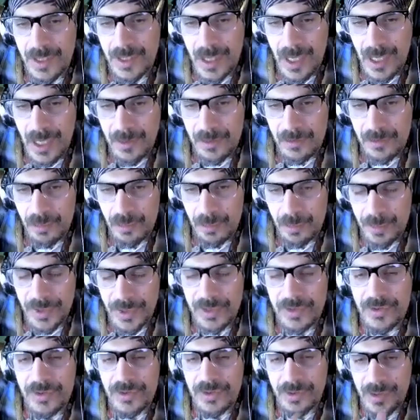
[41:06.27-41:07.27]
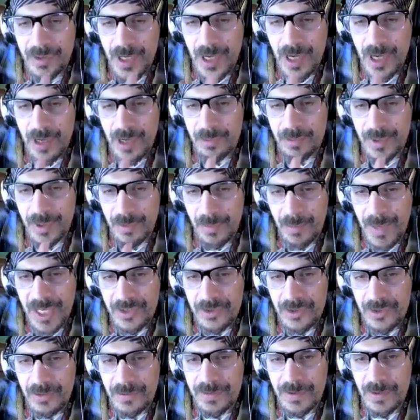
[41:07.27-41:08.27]
and builds her up and
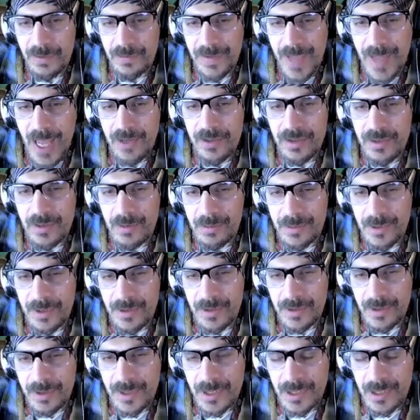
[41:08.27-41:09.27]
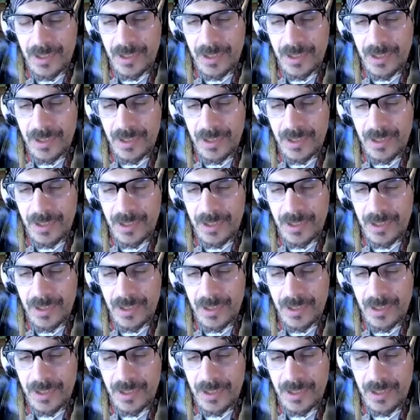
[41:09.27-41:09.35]
makes her feel valuable,